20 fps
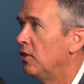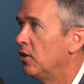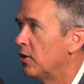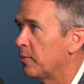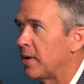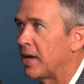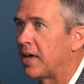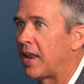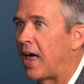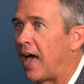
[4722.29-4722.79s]

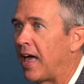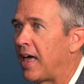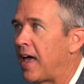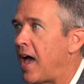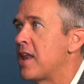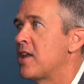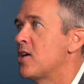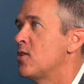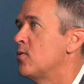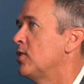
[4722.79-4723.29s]
man,
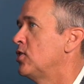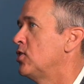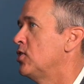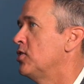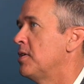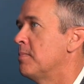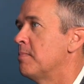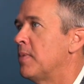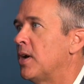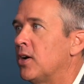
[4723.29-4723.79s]
I know this
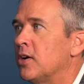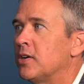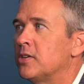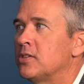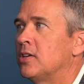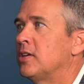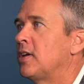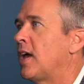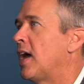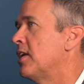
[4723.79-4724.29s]
is
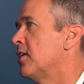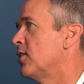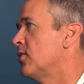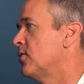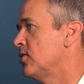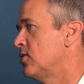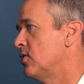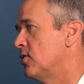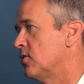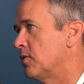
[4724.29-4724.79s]
embarrassing. I know
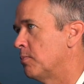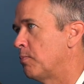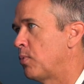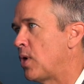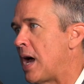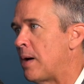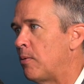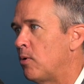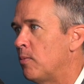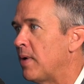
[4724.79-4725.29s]
this is a
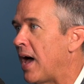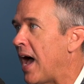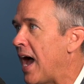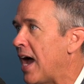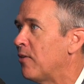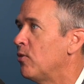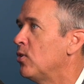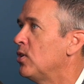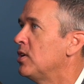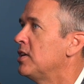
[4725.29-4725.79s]
problem, but
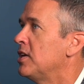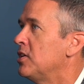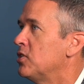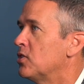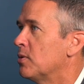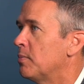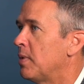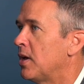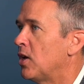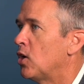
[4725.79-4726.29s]
I really need
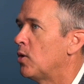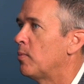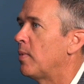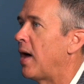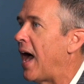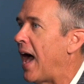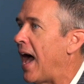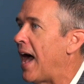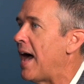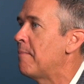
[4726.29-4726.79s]
some
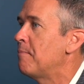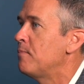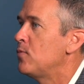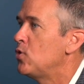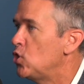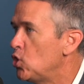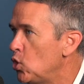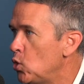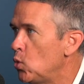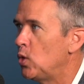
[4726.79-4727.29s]
help.
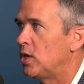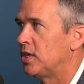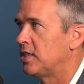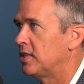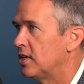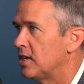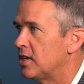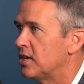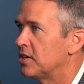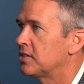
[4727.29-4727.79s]
I'm doing
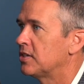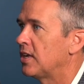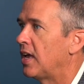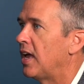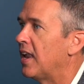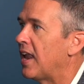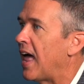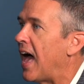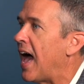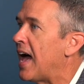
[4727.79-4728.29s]
this,
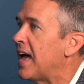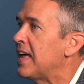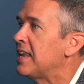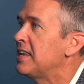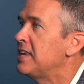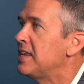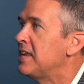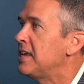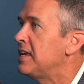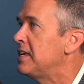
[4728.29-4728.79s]
and I
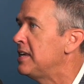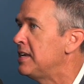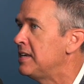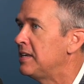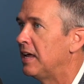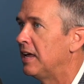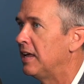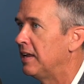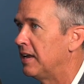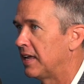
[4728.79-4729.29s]

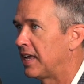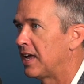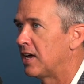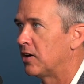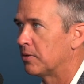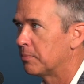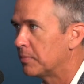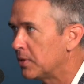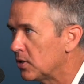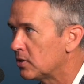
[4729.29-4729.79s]
need an
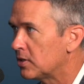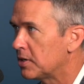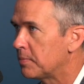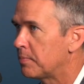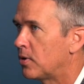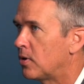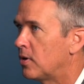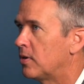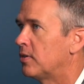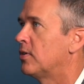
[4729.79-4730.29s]
accountability
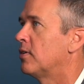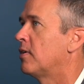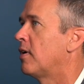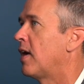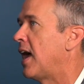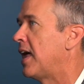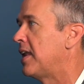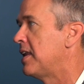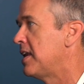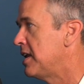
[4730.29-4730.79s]
partner.
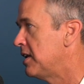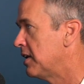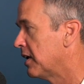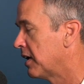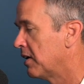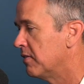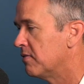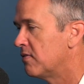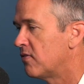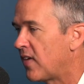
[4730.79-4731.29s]
I need to
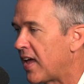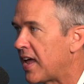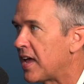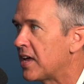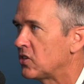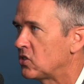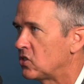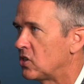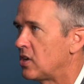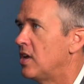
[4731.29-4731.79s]

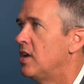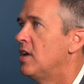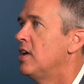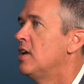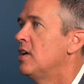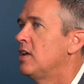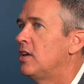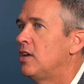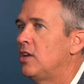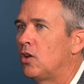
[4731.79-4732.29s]
confess.
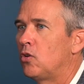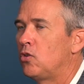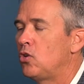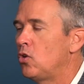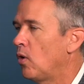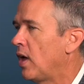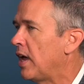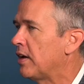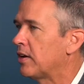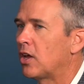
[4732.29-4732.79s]
You
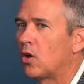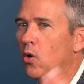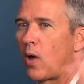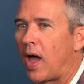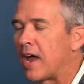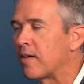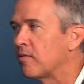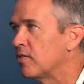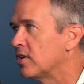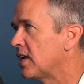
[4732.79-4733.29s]
don't have to go
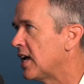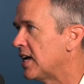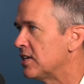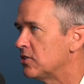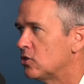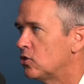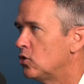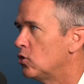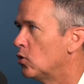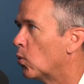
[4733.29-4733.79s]
advertise
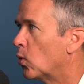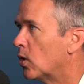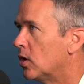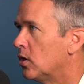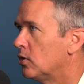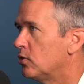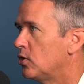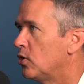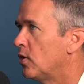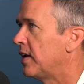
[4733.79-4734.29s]
it to the
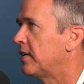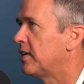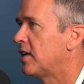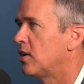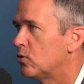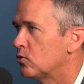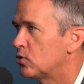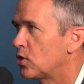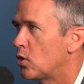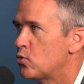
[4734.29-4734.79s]
world. You don't have to get
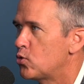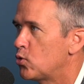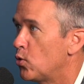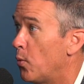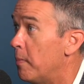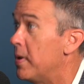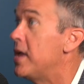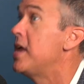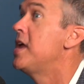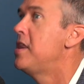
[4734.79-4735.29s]
on social
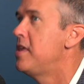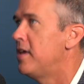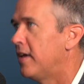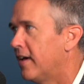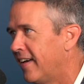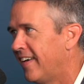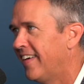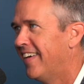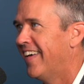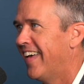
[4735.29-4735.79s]

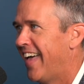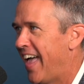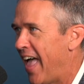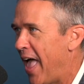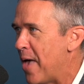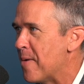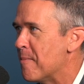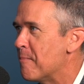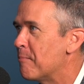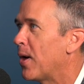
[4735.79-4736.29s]
media
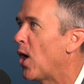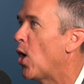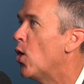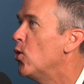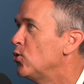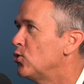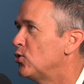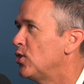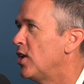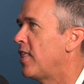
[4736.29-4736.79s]
and
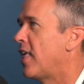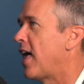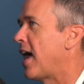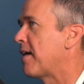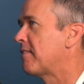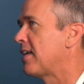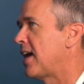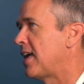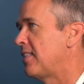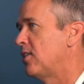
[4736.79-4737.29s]
post it that
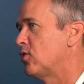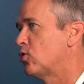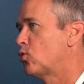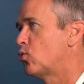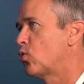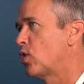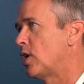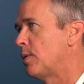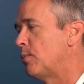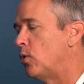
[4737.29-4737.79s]
I've got this
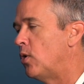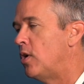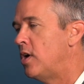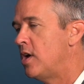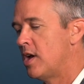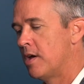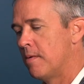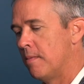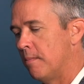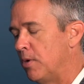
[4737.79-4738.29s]
trouble.
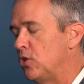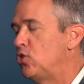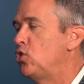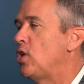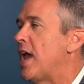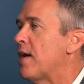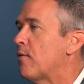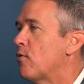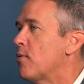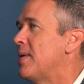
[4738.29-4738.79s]
But
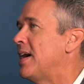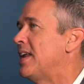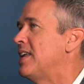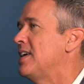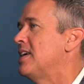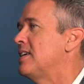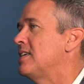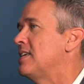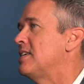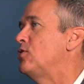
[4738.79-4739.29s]

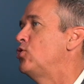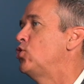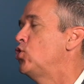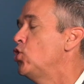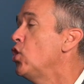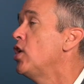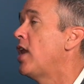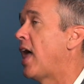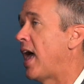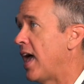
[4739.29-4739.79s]
everybody
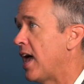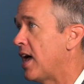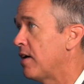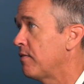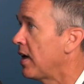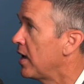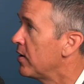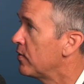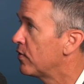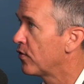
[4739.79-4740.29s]
should have
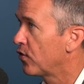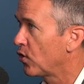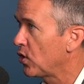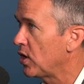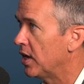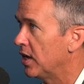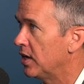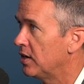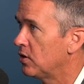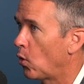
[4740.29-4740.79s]
a
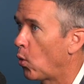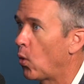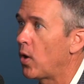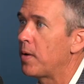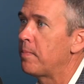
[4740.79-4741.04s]
friend or a